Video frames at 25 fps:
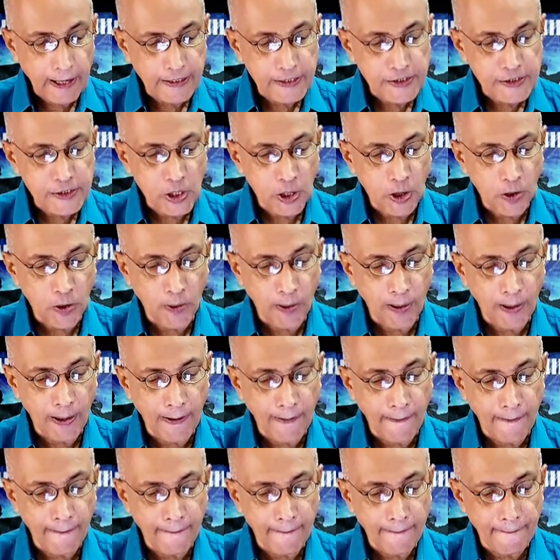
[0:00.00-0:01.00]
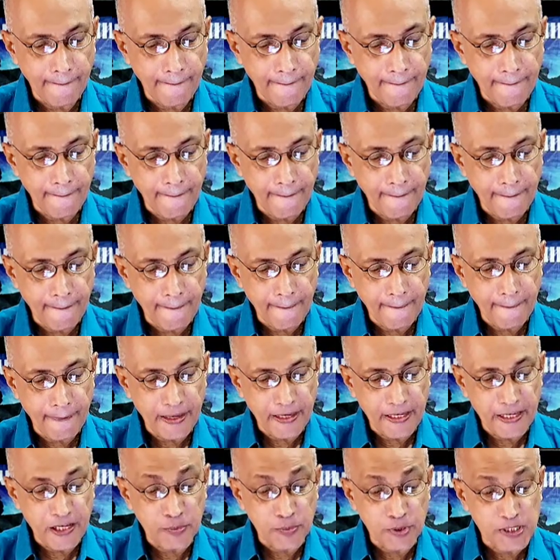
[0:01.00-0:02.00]
So
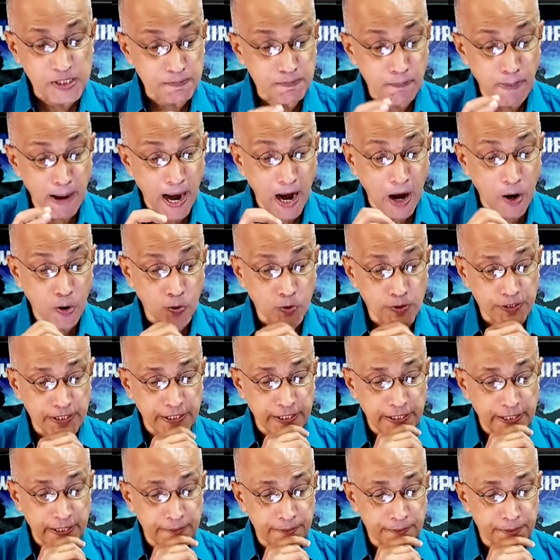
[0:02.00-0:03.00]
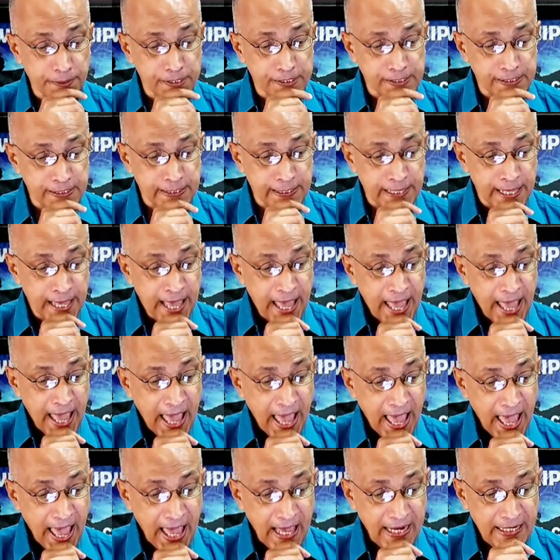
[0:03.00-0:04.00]
he was bound in prison.
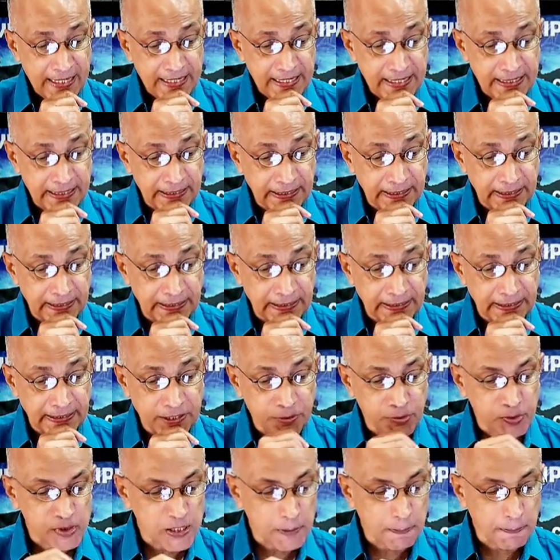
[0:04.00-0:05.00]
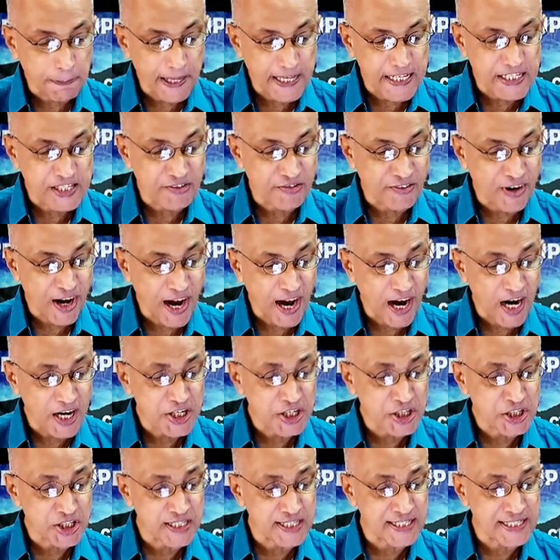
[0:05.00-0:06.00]
And it was a place of
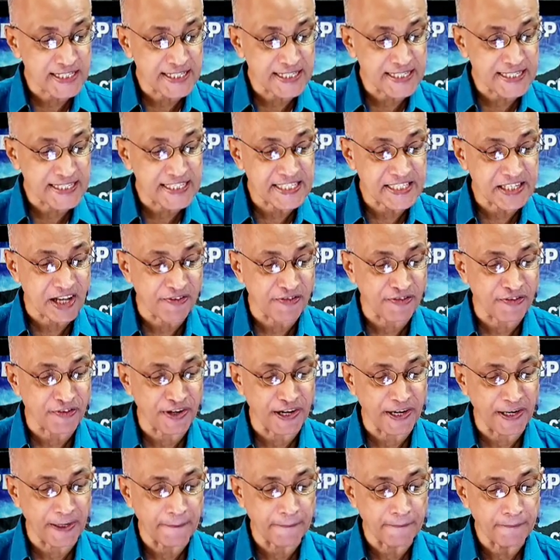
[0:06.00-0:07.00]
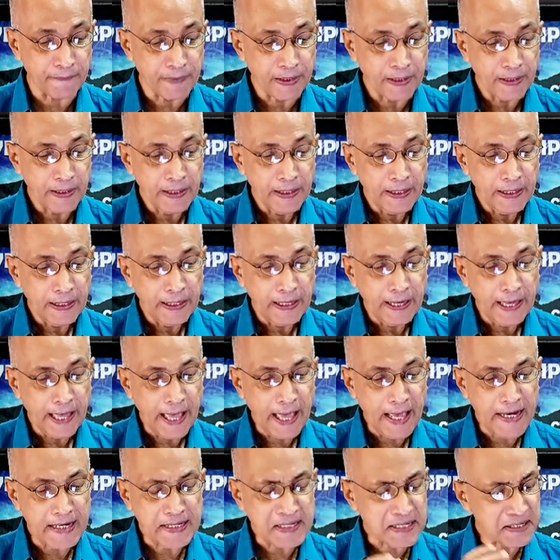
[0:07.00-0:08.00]
harshness and suffering.
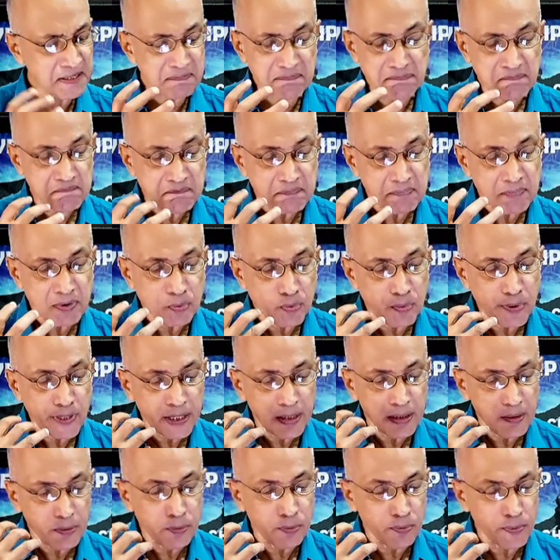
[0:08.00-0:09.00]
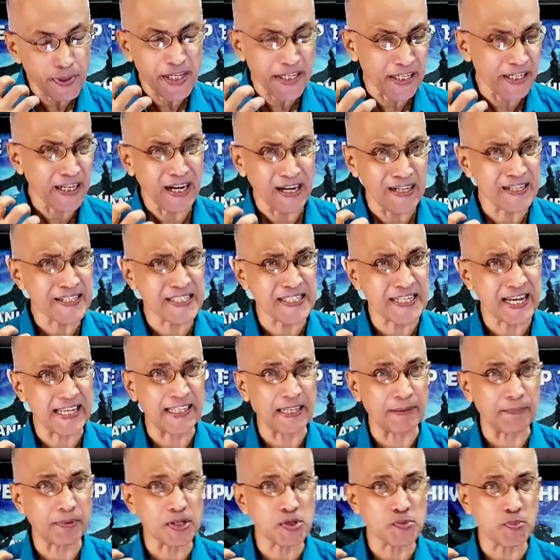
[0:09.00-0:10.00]
And we can understand
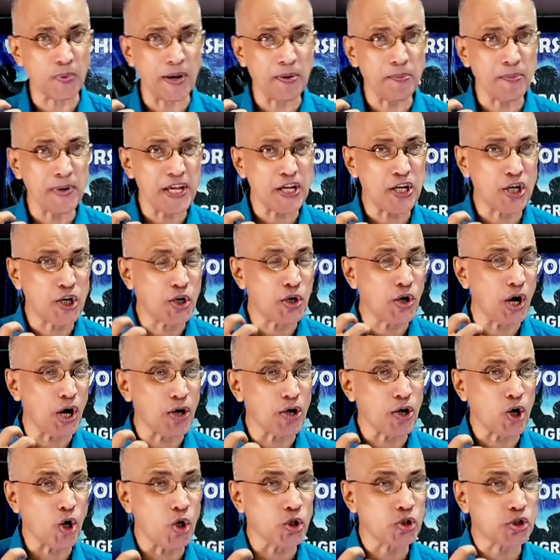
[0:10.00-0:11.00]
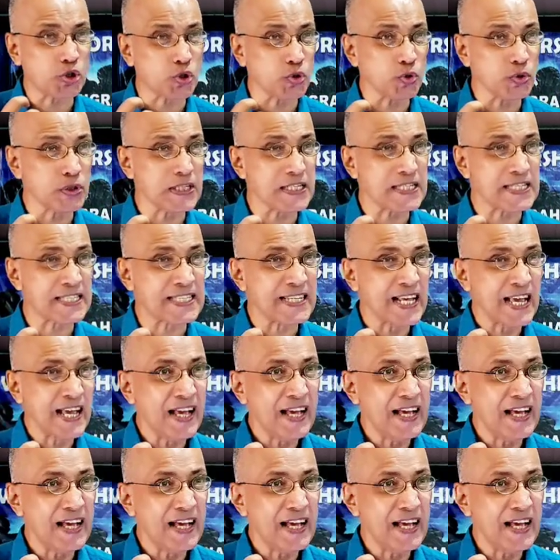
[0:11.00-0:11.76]
that, because when we go through this,